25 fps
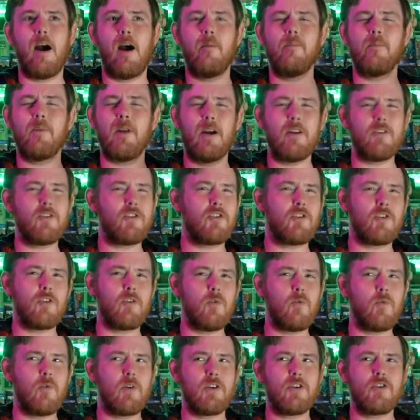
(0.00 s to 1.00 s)
I'm not
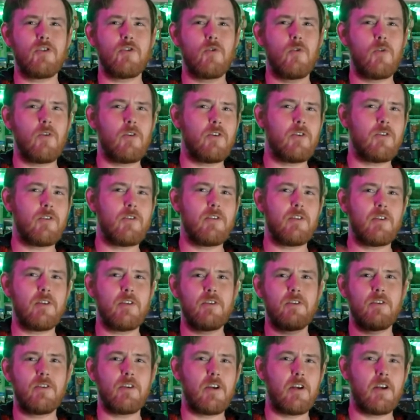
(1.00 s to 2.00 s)
sure which order
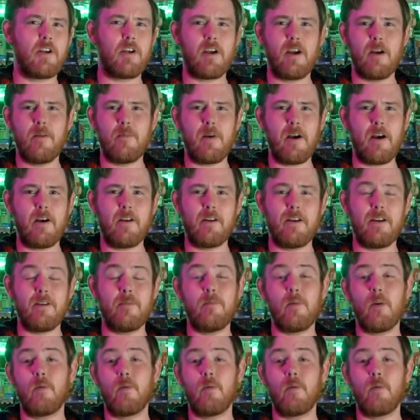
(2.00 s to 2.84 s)
these are going to come out in,